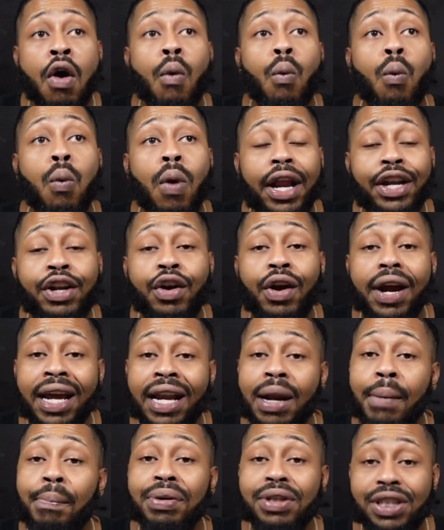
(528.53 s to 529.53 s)
When you're
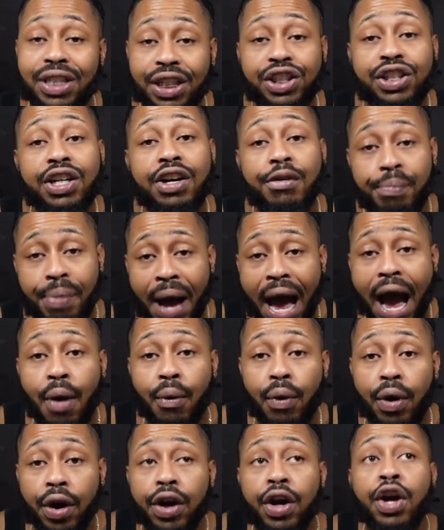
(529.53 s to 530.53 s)
in a position of
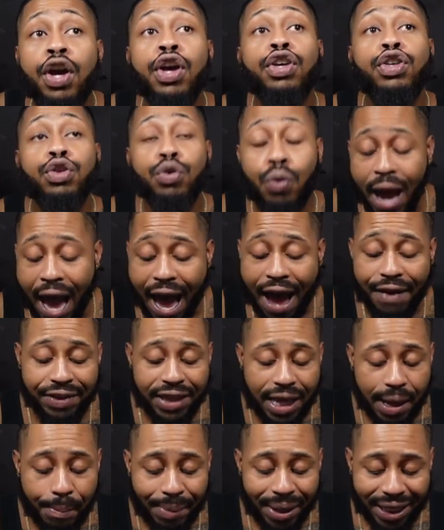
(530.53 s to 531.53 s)
power, you have
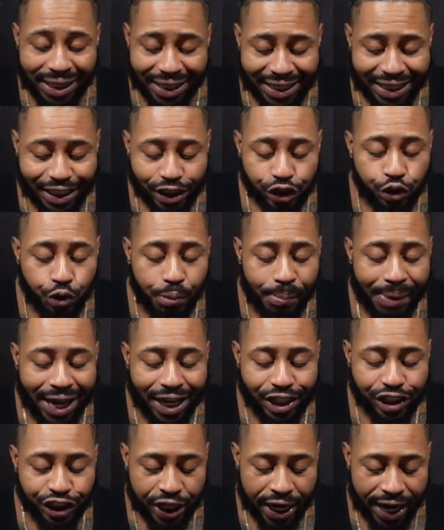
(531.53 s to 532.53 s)
the ability to
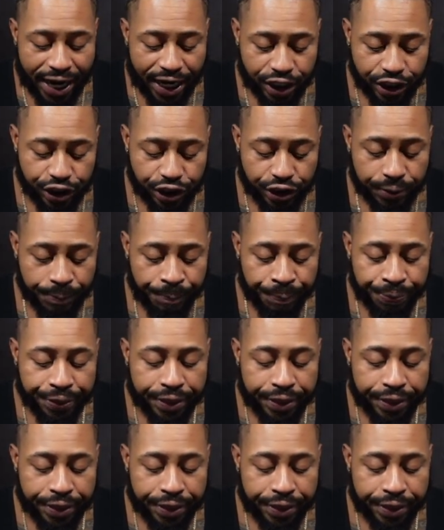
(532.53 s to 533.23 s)
make change.